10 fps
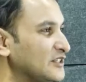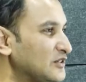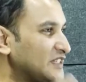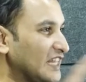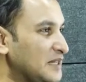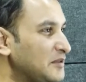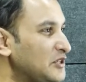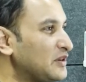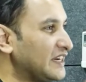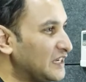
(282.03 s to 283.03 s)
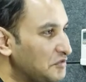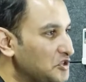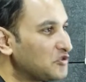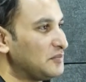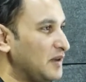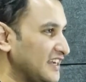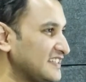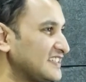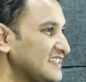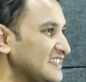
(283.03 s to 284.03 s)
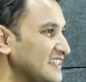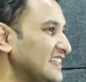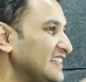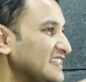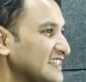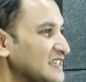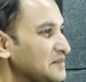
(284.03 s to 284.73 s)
So tell me your individual marks in this